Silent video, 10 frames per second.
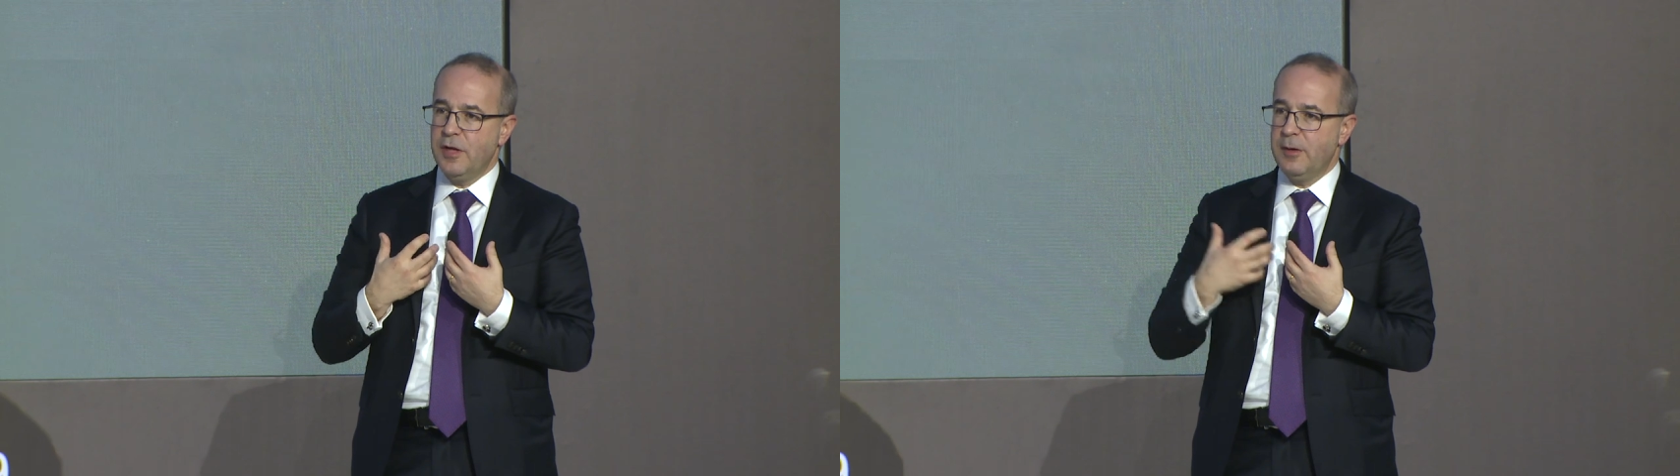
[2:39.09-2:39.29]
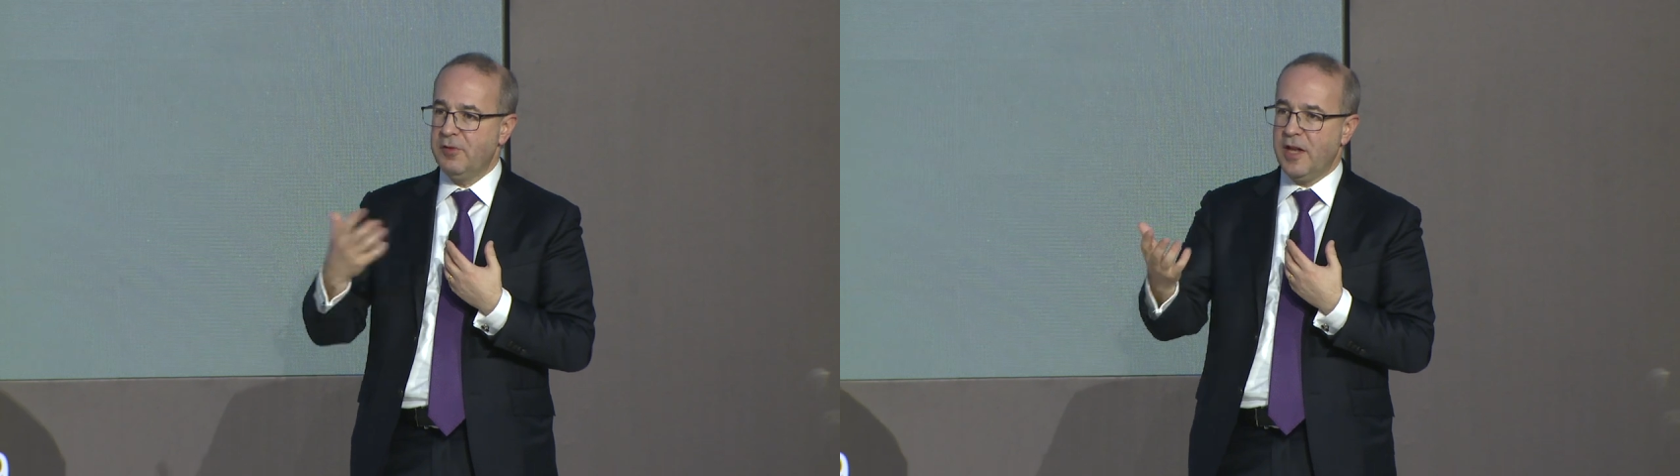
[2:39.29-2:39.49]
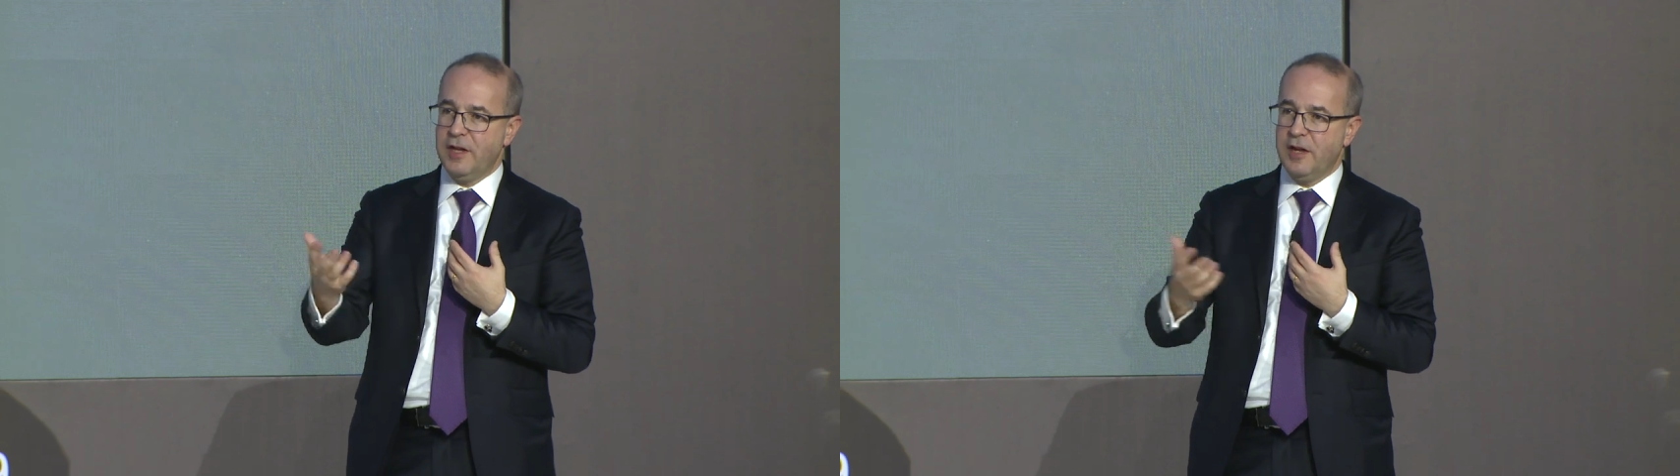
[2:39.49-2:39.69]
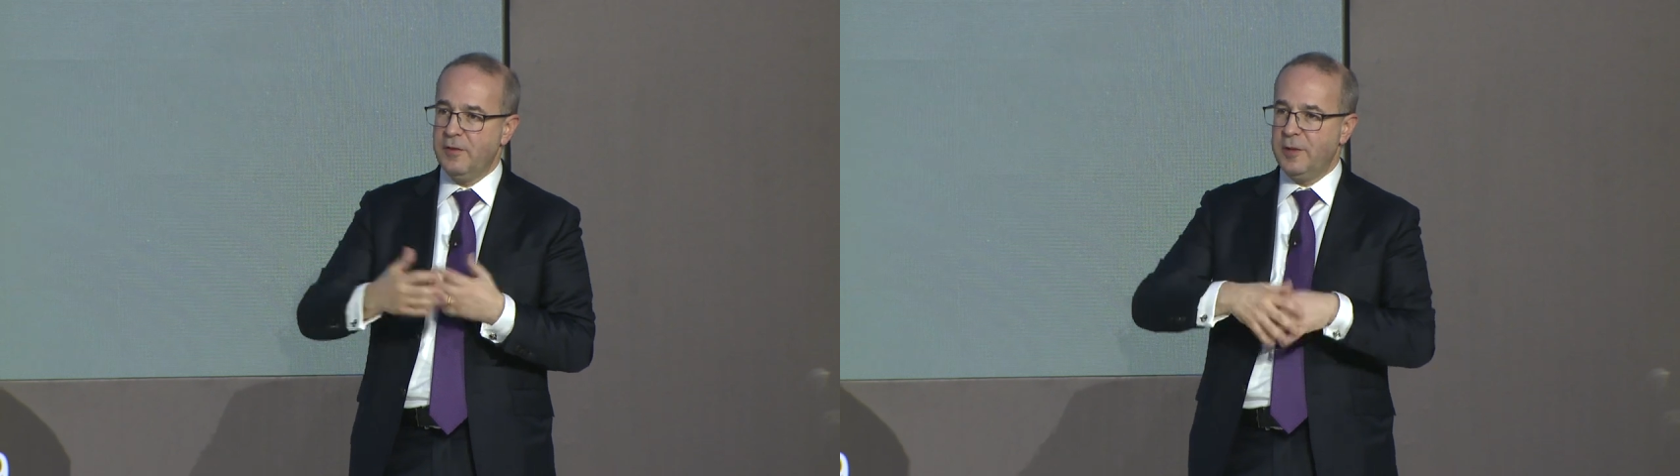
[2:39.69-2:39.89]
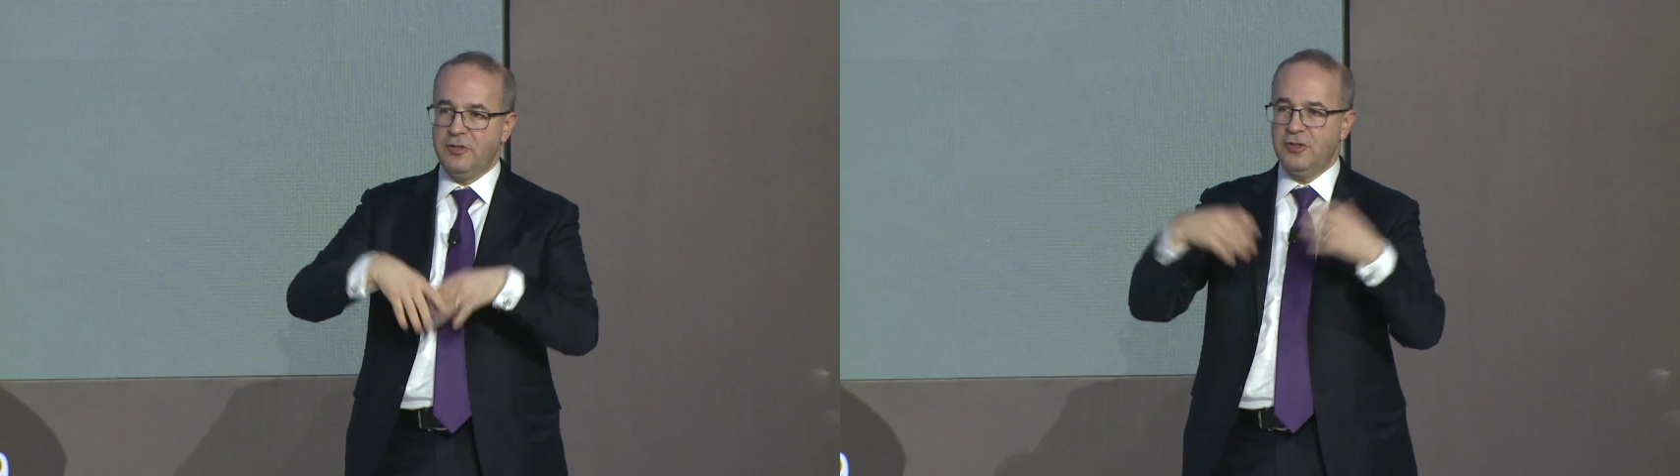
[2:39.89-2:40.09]
you keep telling
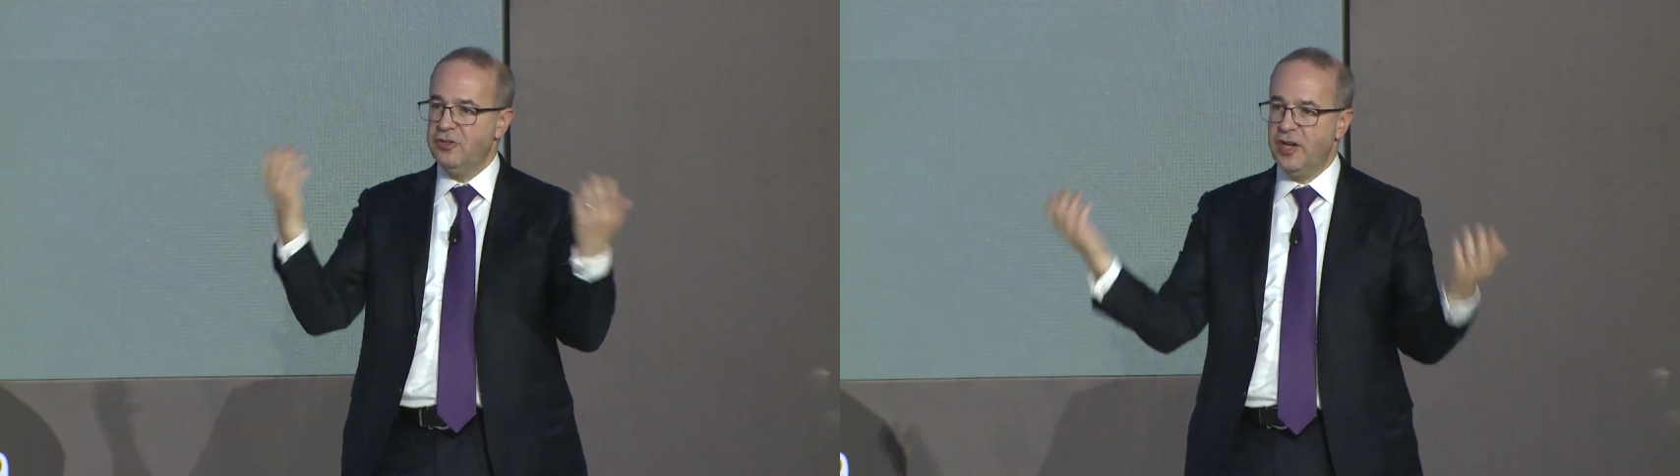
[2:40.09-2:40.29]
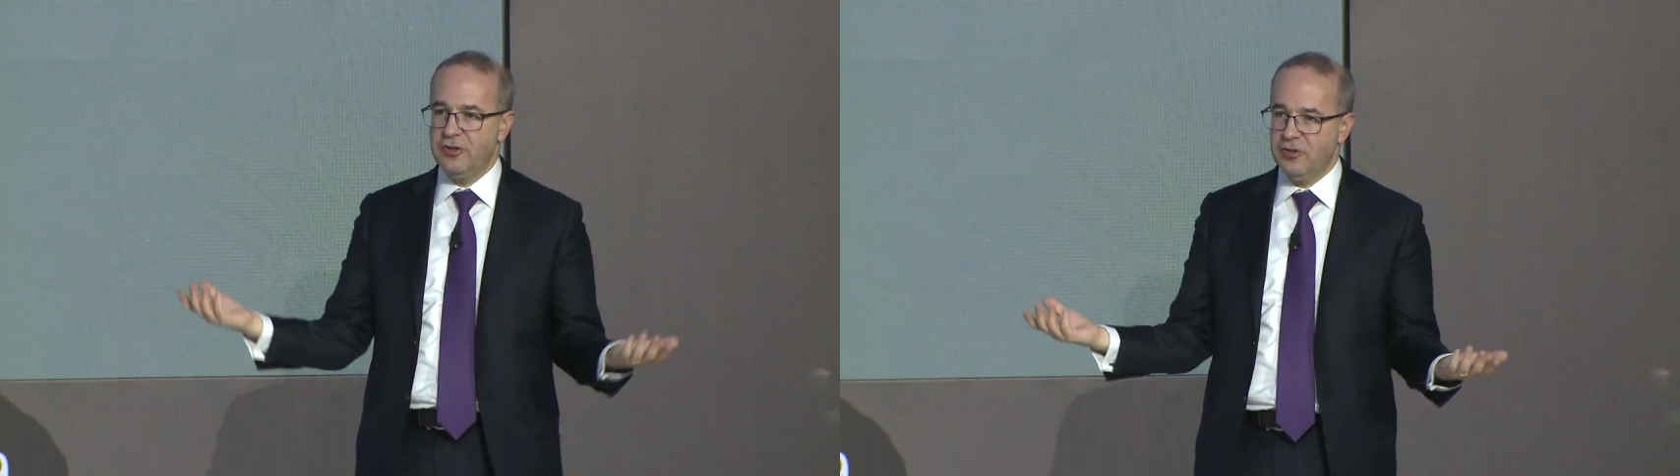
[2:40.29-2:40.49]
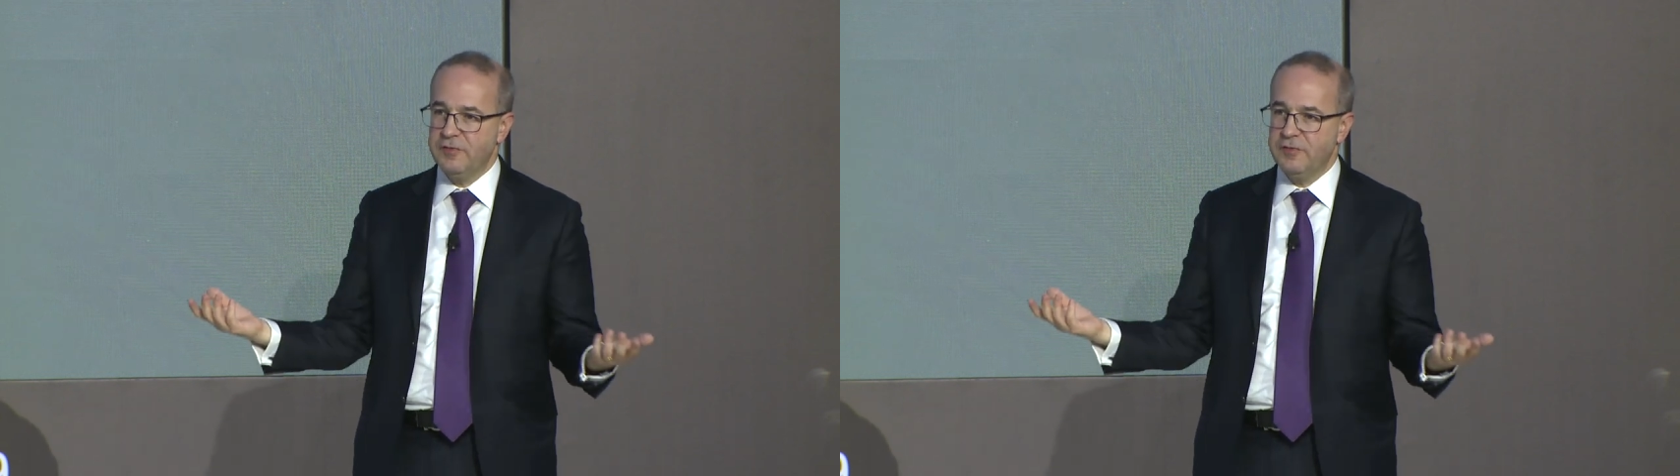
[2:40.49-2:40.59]
everybody just change